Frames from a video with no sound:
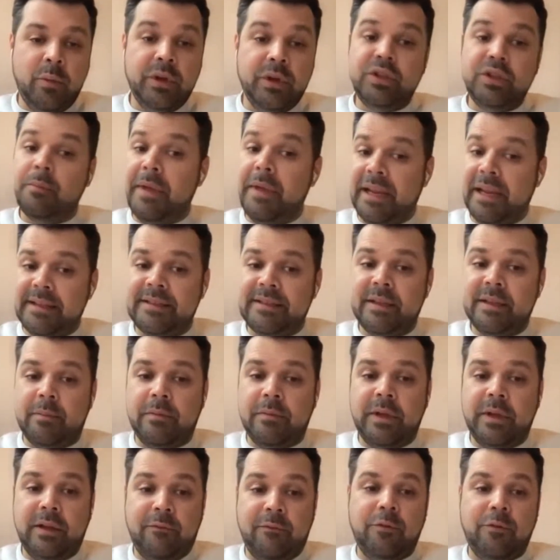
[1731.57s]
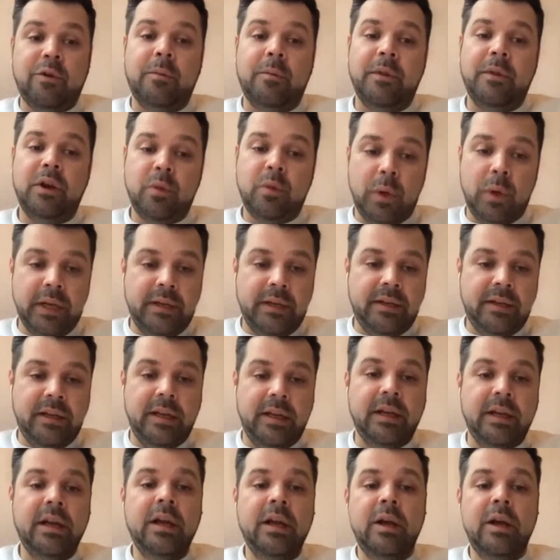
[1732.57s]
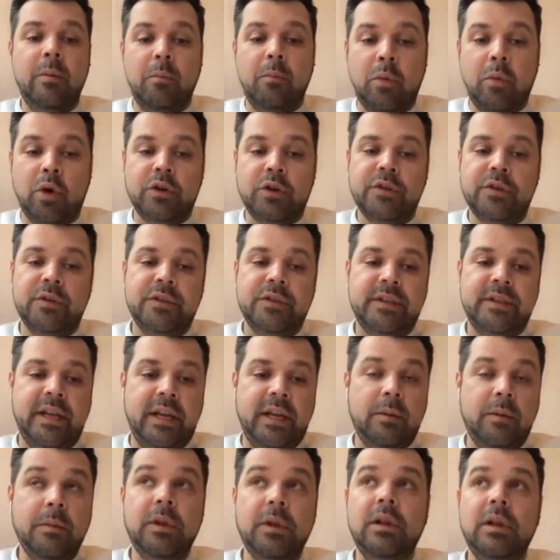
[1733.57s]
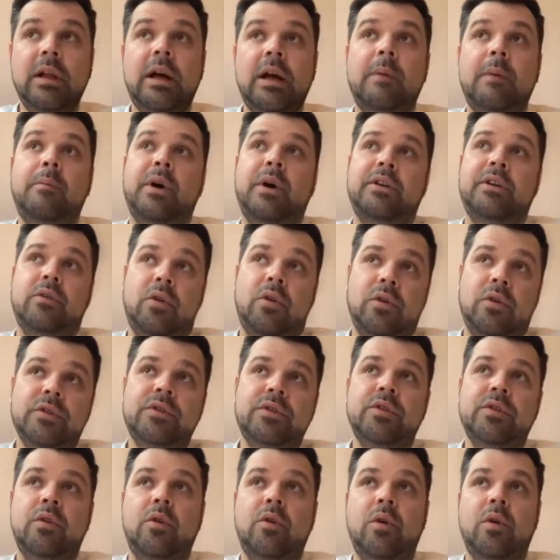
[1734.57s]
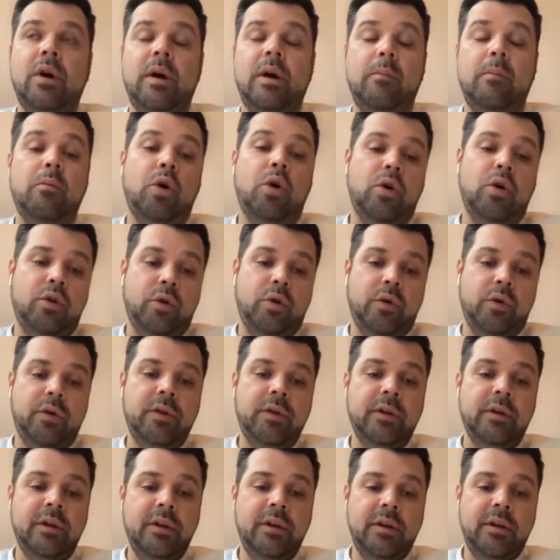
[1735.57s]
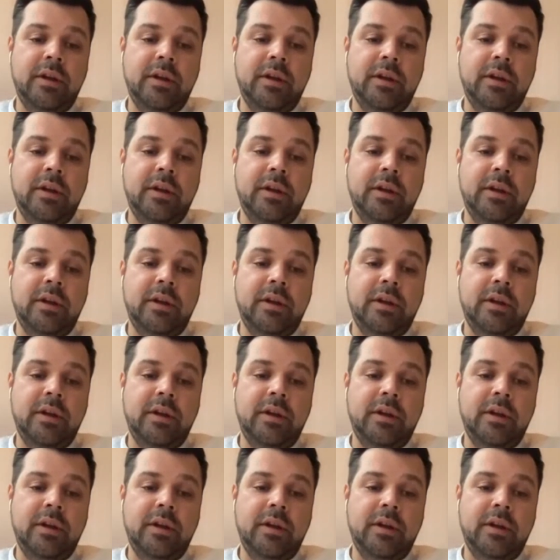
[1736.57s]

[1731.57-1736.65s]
which makes them from the quality more sustainable, but also more good.